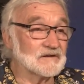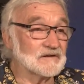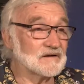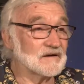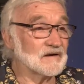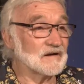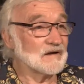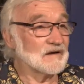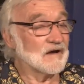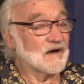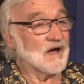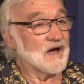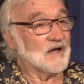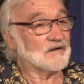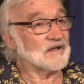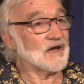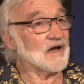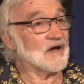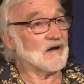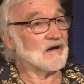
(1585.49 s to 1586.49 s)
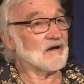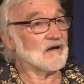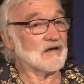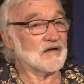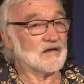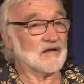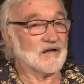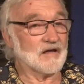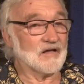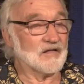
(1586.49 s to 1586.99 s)
Yeah, yeah.
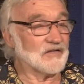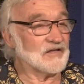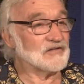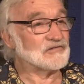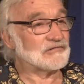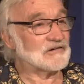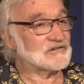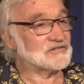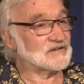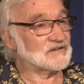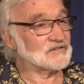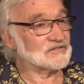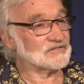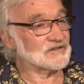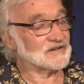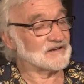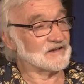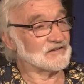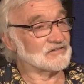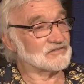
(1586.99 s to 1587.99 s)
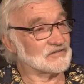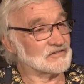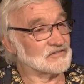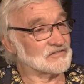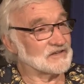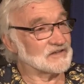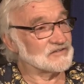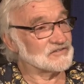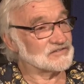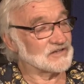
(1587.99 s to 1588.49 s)
Now, the interesting thing
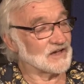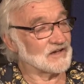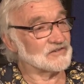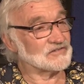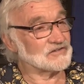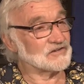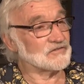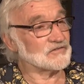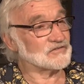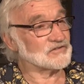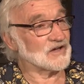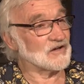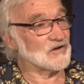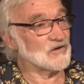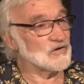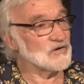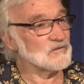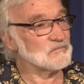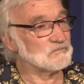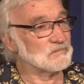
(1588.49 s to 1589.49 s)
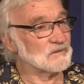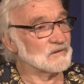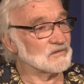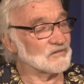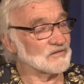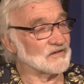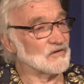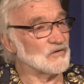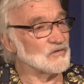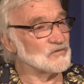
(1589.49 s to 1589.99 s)
is these days, if you say who
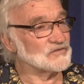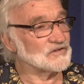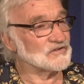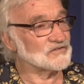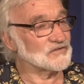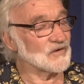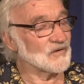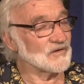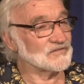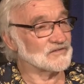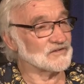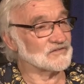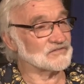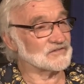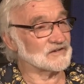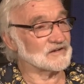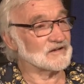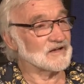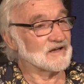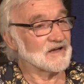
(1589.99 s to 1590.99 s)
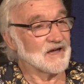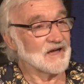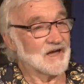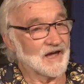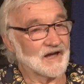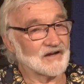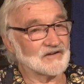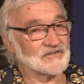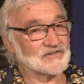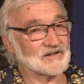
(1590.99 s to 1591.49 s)
built, who designed this thing,
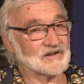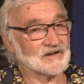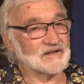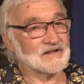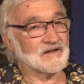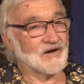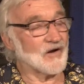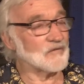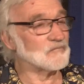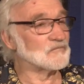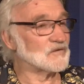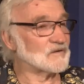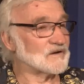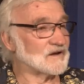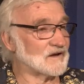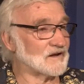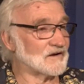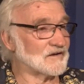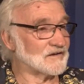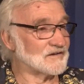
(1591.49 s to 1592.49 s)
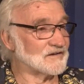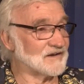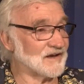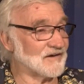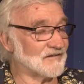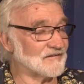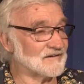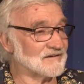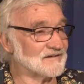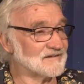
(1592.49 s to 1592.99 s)
actually, I'm looking at her
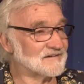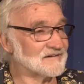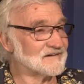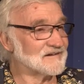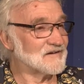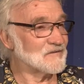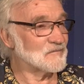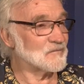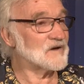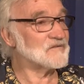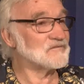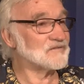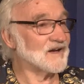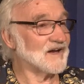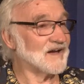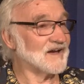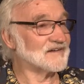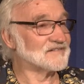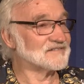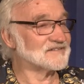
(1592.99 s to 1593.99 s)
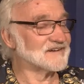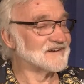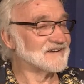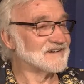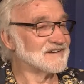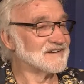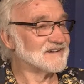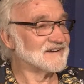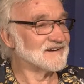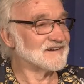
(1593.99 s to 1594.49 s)
now. Wave your
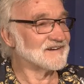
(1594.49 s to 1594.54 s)
hand.